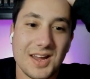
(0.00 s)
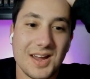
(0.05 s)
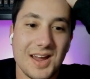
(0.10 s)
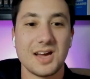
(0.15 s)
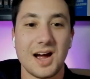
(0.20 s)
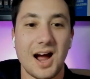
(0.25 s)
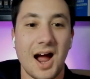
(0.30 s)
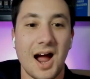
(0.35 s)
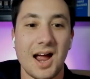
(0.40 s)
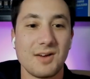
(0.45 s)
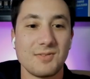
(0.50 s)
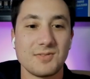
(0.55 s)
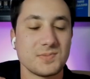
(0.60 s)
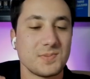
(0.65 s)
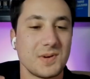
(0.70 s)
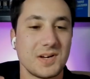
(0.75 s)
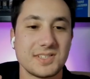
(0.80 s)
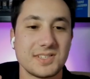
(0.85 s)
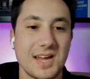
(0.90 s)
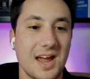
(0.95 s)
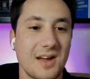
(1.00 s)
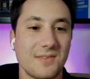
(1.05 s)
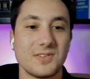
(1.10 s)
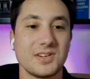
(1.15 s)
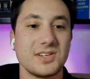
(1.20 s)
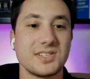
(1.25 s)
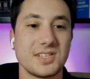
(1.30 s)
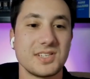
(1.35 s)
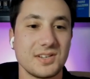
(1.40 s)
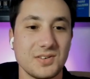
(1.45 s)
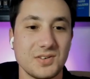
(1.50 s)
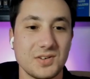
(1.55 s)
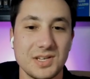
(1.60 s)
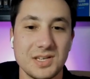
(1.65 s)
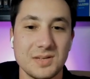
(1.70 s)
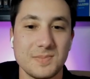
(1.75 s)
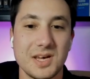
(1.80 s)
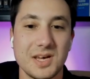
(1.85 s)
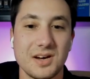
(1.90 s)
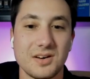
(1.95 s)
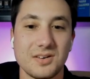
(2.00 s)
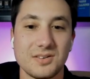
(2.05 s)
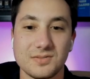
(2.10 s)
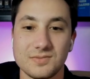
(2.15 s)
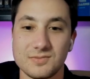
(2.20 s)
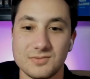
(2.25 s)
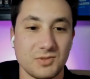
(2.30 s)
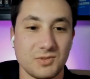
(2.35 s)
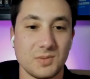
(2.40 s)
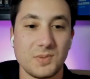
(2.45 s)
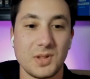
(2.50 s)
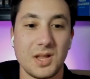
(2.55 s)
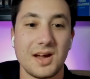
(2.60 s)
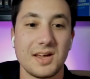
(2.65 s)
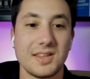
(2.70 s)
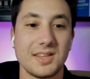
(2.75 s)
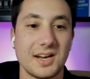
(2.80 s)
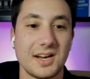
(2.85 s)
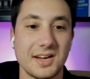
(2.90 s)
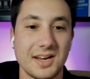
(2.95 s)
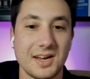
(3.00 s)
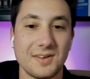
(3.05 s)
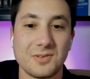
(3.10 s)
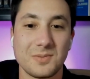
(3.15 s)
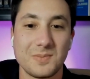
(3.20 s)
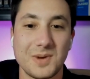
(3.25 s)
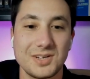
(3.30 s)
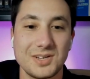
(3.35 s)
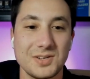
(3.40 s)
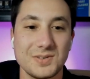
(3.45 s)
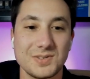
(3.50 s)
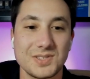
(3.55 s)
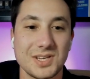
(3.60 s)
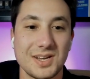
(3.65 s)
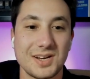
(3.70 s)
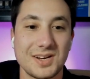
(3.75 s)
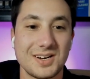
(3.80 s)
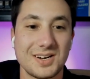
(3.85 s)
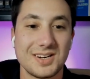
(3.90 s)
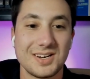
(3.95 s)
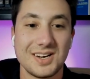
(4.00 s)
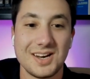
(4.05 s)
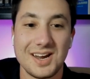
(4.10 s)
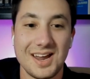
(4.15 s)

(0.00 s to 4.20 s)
And I respond to every single email reply that I get from my newsletter,